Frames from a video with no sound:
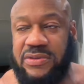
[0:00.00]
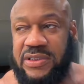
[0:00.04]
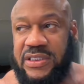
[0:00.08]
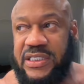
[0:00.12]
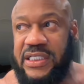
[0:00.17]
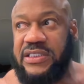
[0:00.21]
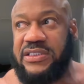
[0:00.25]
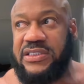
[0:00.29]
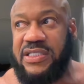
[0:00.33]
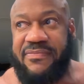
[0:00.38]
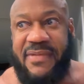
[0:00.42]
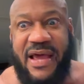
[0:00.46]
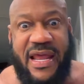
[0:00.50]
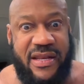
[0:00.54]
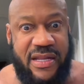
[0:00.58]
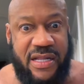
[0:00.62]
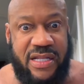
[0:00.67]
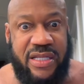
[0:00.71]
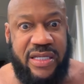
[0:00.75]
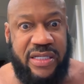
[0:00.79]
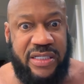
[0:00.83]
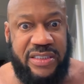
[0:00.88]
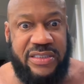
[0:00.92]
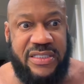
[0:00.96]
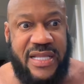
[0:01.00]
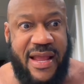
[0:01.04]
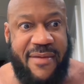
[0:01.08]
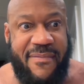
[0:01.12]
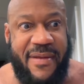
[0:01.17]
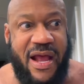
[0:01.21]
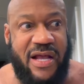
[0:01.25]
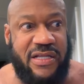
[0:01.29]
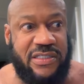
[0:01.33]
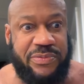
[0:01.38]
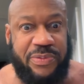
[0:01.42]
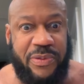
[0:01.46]
get somebody to clean your damn
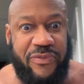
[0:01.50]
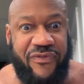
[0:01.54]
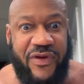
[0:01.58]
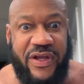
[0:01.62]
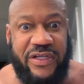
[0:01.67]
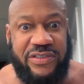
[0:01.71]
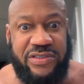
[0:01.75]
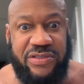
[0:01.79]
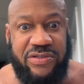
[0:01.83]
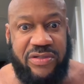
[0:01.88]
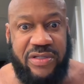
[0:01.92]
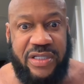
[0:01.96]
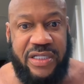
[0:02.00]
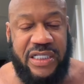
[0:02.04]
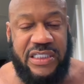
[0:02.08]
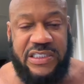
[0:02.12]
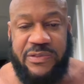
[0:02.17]
house professionally,